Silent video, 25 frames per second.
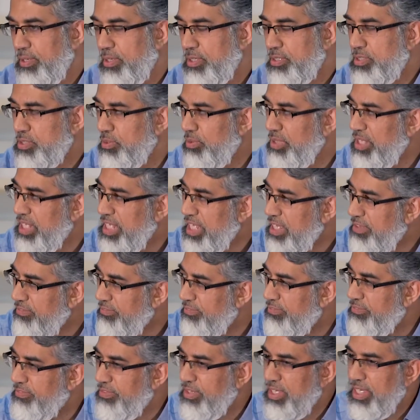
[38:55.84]
So
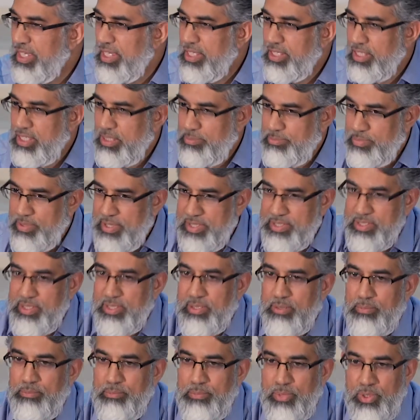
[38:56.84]
live in the
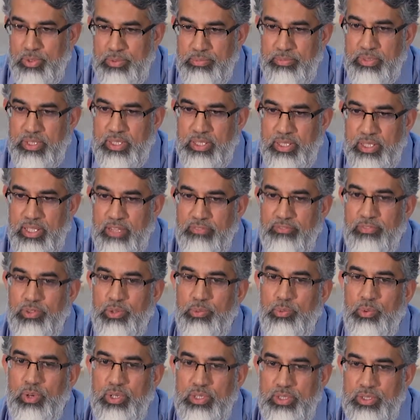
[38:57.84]
present moment. If you
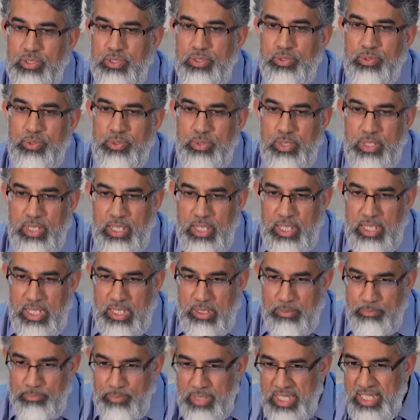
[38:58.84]
want to
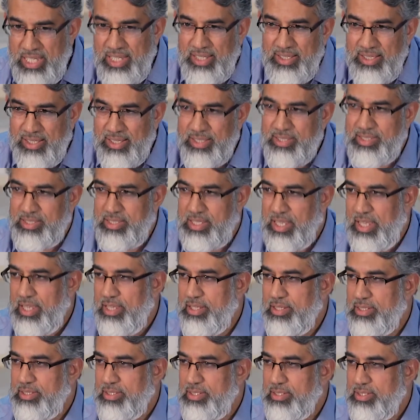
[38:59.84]
be in this
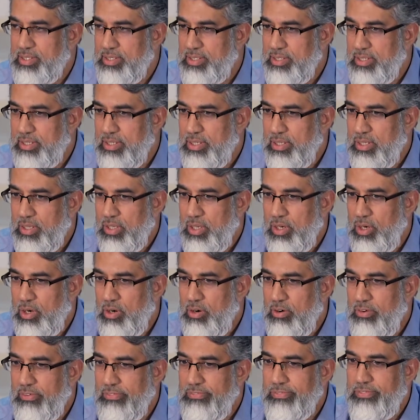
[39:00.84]
state
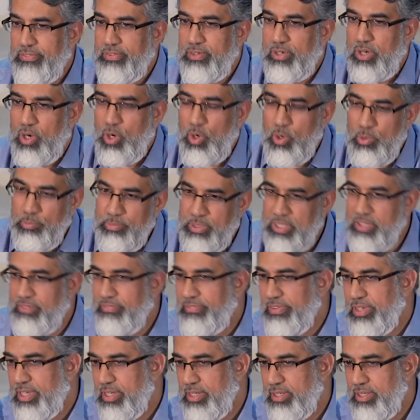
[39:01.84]
of hope and
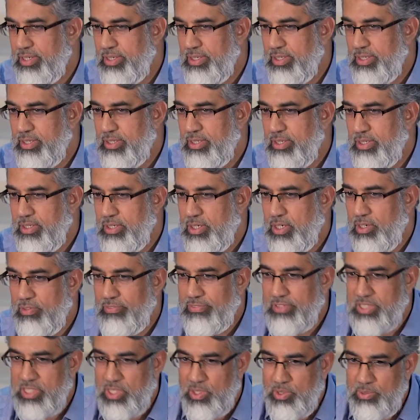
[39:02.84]
fear,
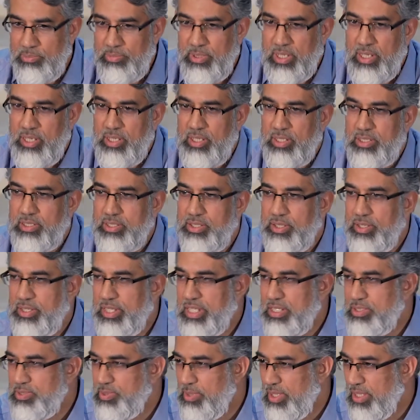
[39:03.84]
of tawbah,
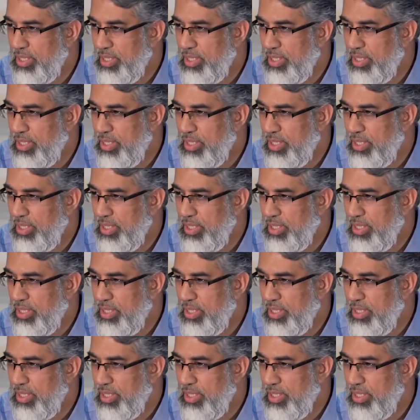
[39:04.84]
turning to